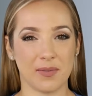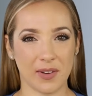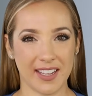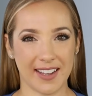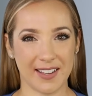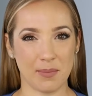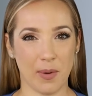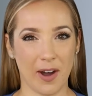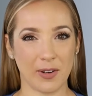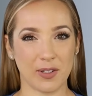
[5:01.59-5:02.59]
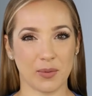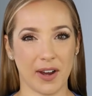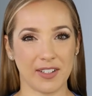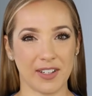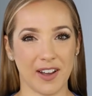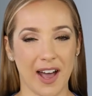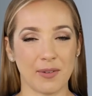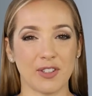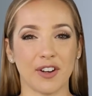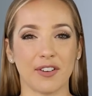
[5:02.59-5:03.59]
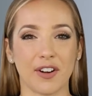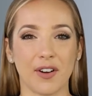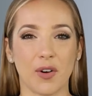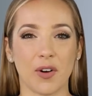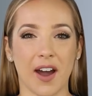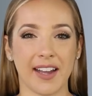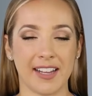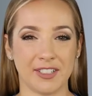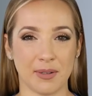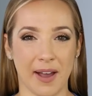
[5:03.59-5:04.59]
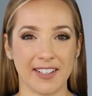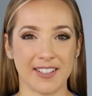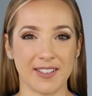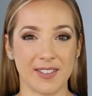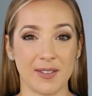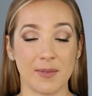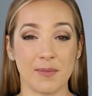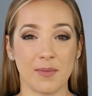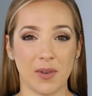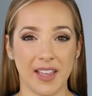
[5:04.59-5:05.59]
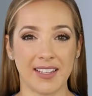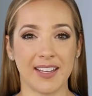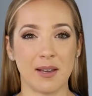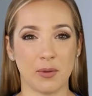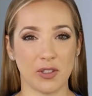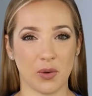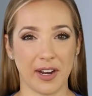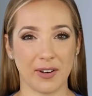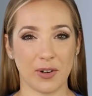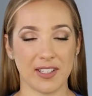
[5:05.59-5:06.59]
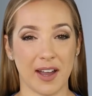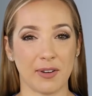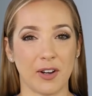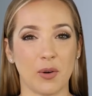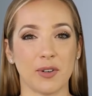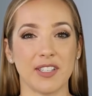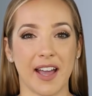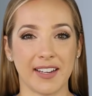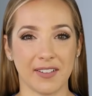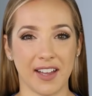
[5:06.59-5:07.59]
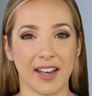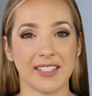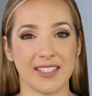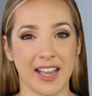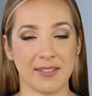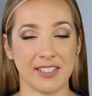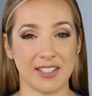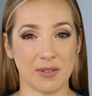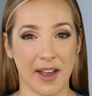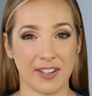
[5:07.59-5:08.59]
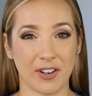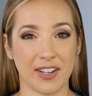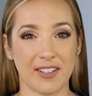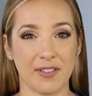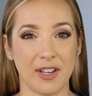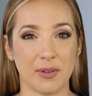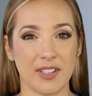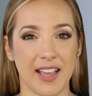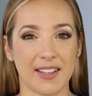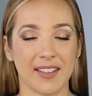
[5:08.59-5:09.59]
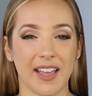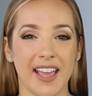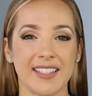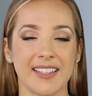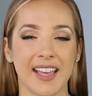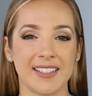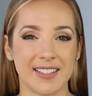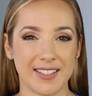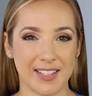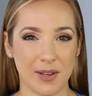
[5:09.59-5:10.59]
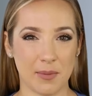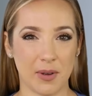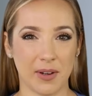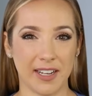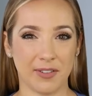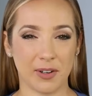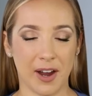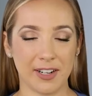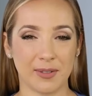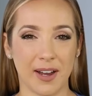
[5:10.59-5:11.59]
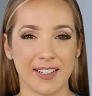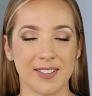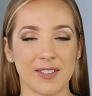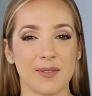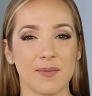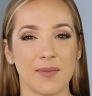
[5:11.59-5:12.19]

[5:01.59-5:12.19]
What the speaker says: Predictive models run in the cloud server or on edge devices. It enables 24/7 oversight, cutting site visits by 30-50%, and enhances scalability for large plants.